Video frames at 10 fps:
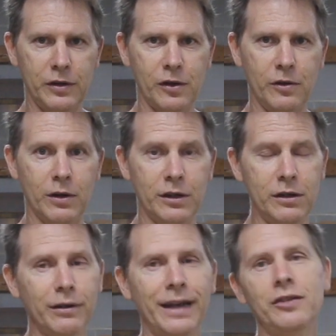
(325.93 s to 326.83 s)
So
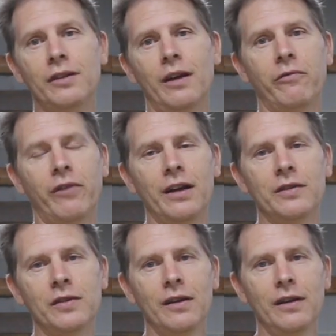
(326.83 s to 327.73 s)
until next time,
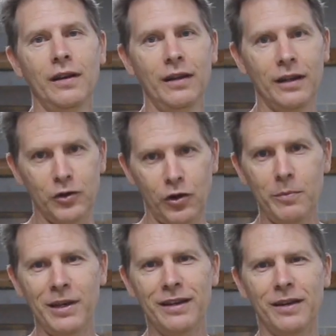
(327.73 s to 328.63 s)
friends,
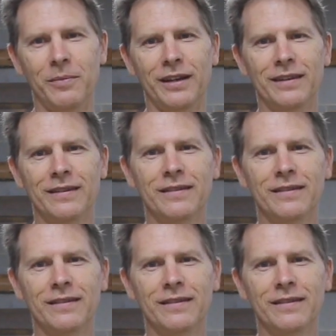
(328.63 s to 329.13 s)
enjoy beekeeping.